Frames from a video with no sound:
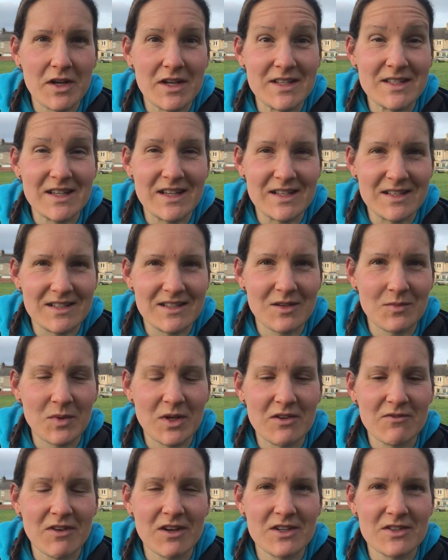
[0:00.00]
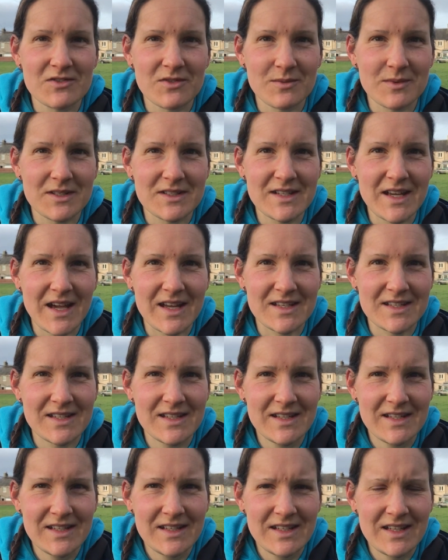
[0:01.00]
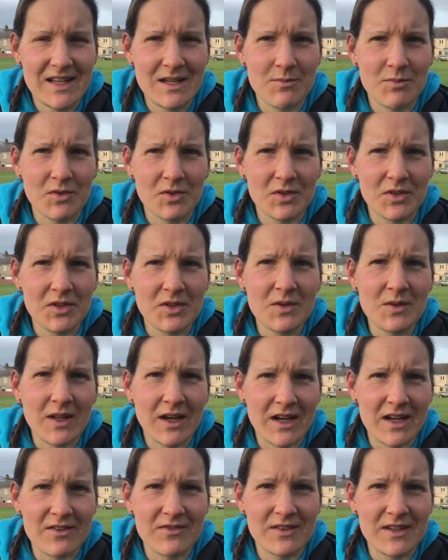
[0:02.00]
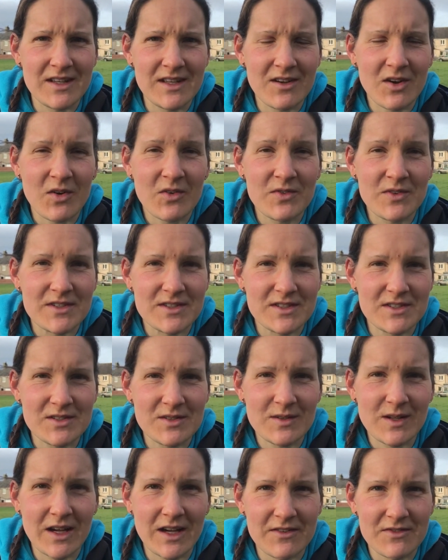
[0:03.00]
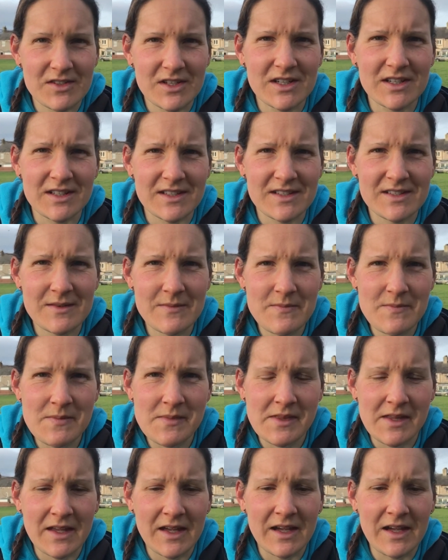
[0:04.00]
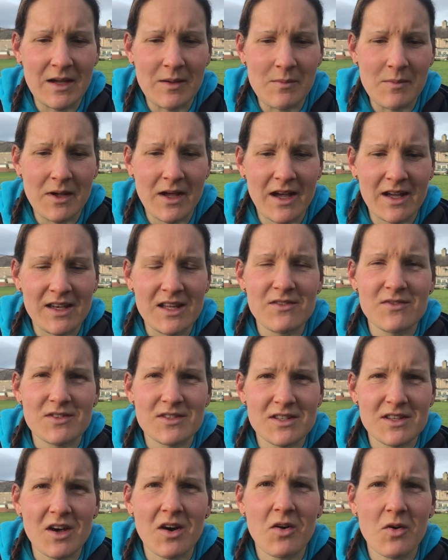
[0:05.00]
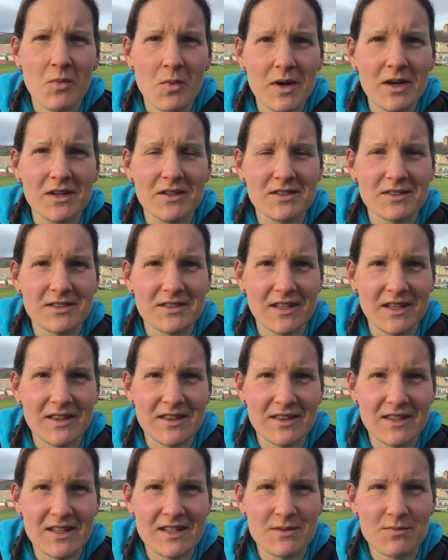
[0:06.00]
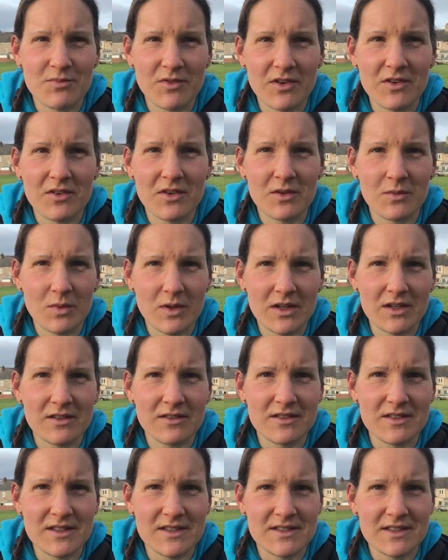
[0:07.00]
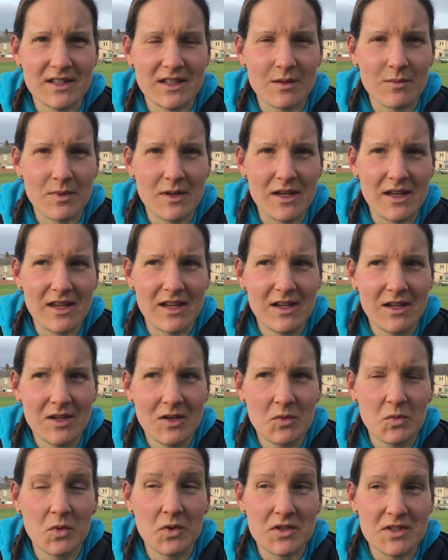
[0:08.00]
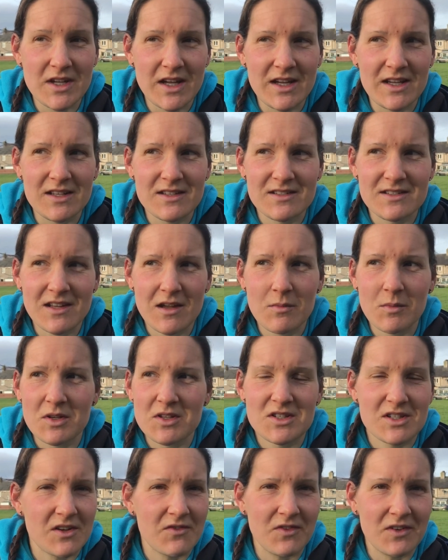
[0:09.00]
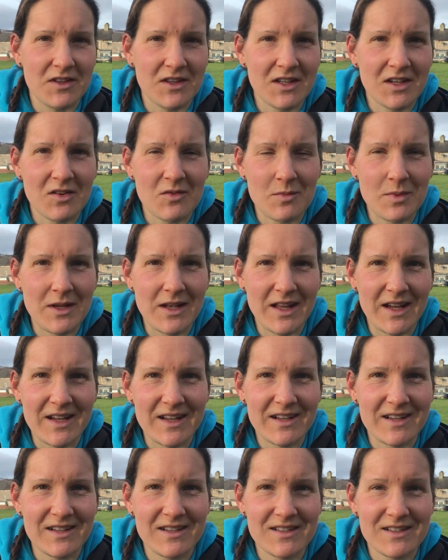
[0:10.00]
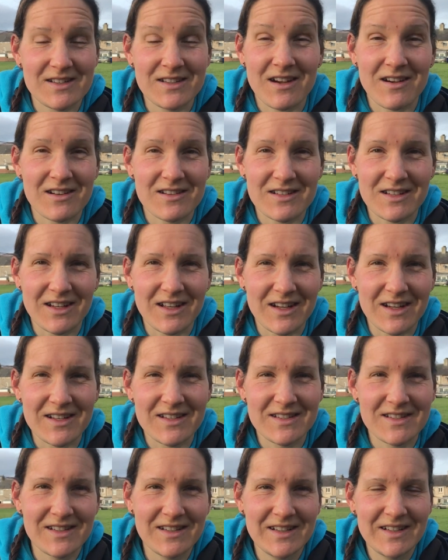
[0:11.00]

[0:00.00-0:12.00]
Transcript: he did, that when he rose from the dead, he brought new life and he offers new life to us. And even to the whole world, that this broken world is going to be one day so much different, that it will be like dark to light,